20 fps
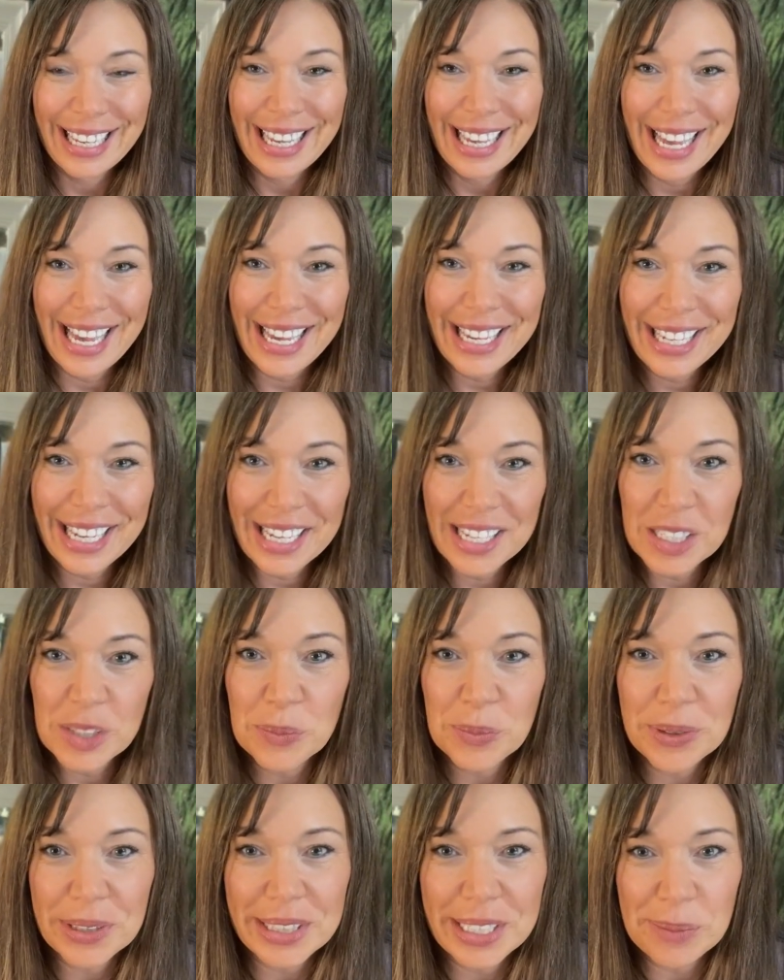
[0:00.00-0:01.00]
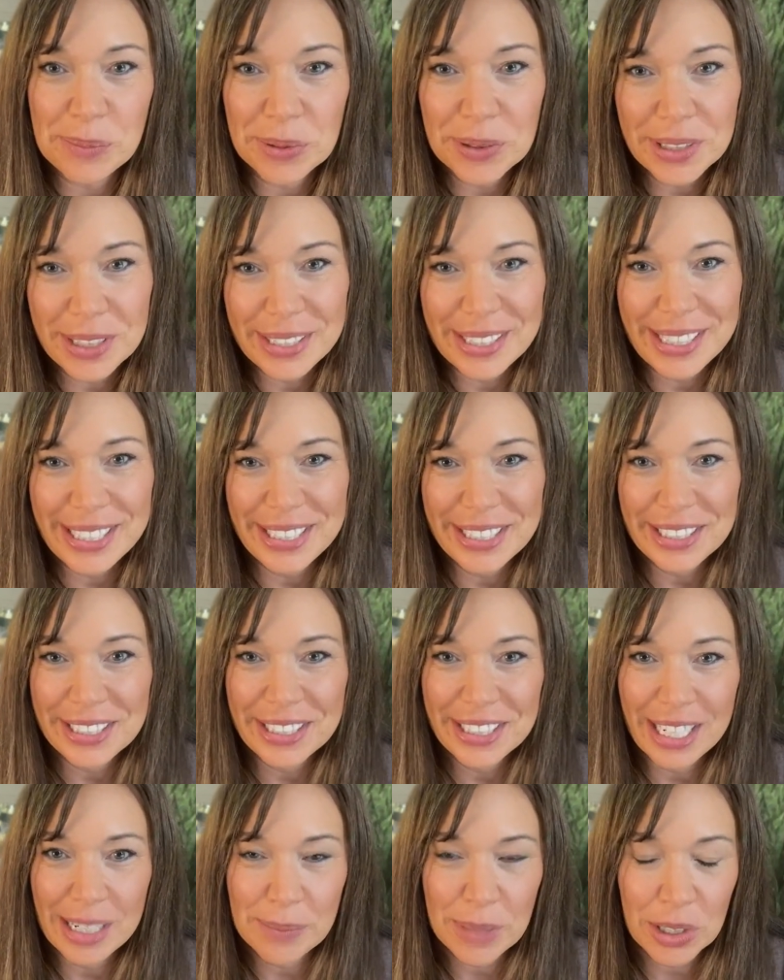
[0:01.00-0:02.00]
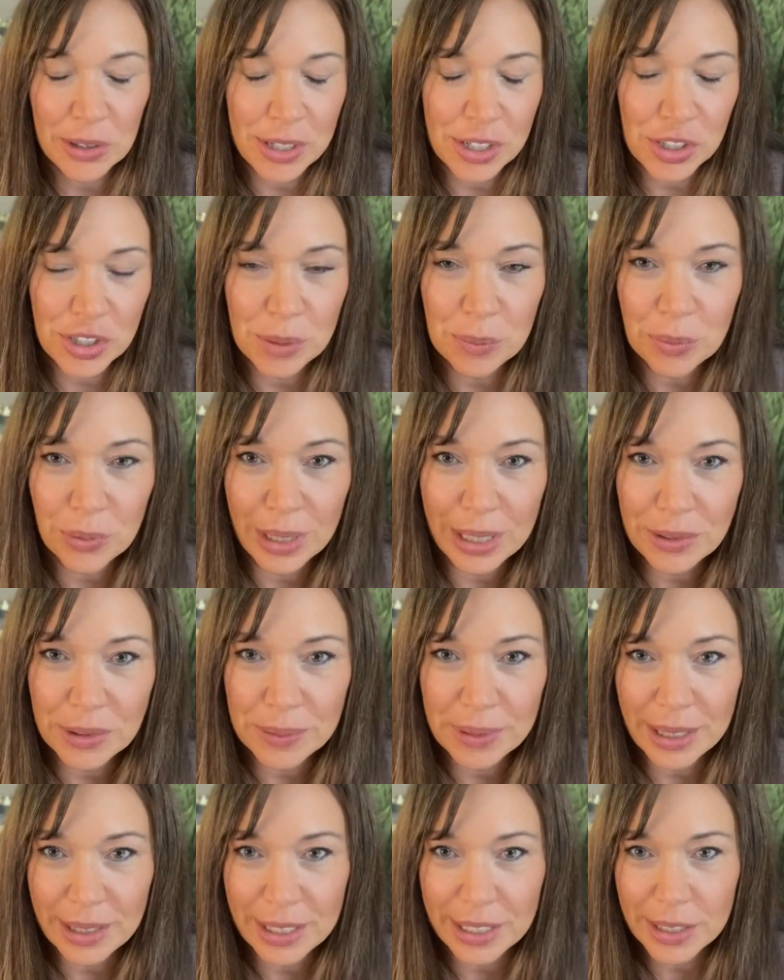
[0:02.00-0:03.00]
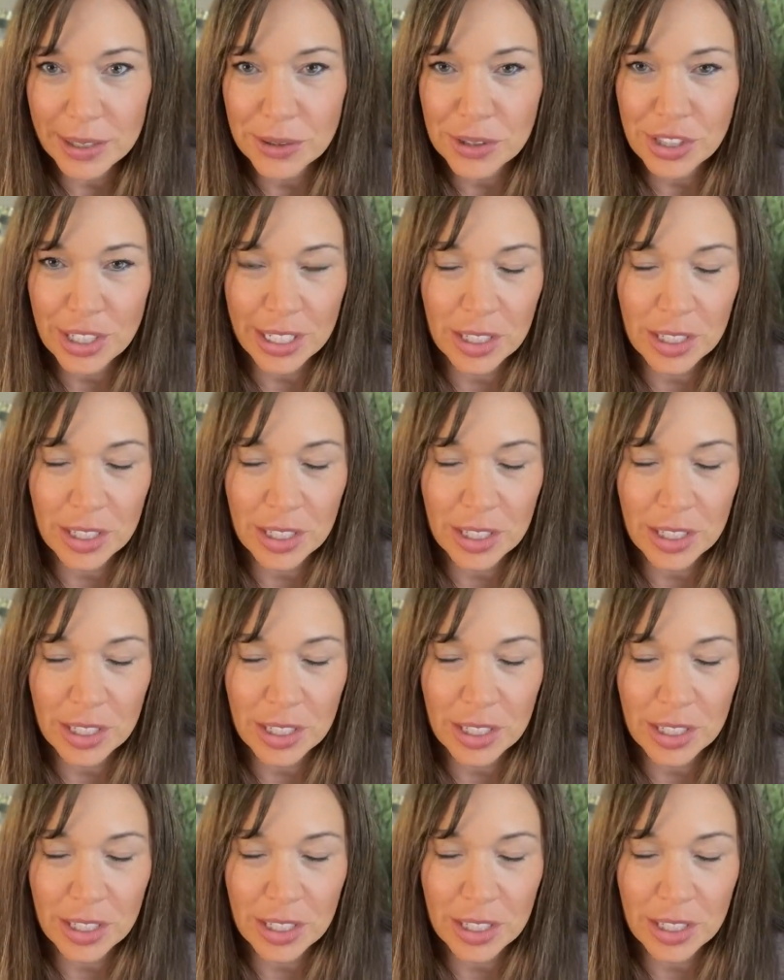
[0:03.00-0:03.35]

Hey guys, Brittany Brooks here. I'm a Christian brain rewiring coach.